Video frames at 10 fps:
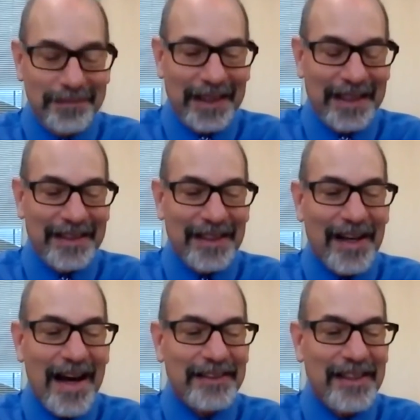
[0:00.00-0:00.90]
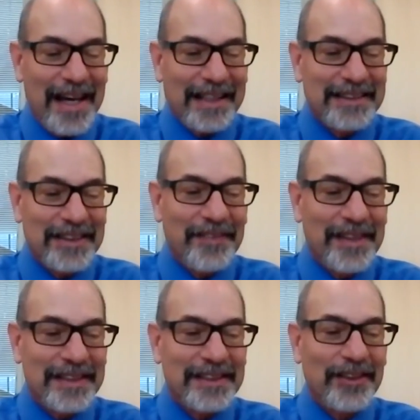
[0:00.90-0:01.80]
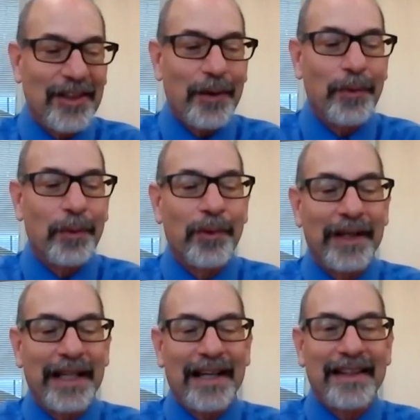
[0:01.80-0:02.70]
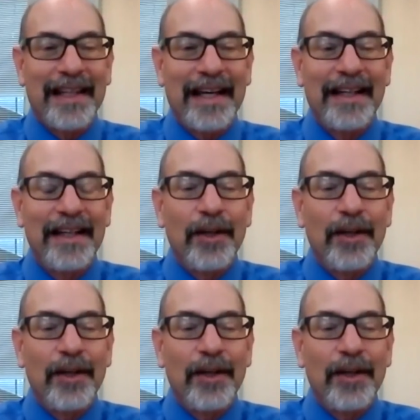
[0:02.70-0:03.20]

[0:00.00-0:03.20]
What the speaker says: in the context of this, you know, I will point out that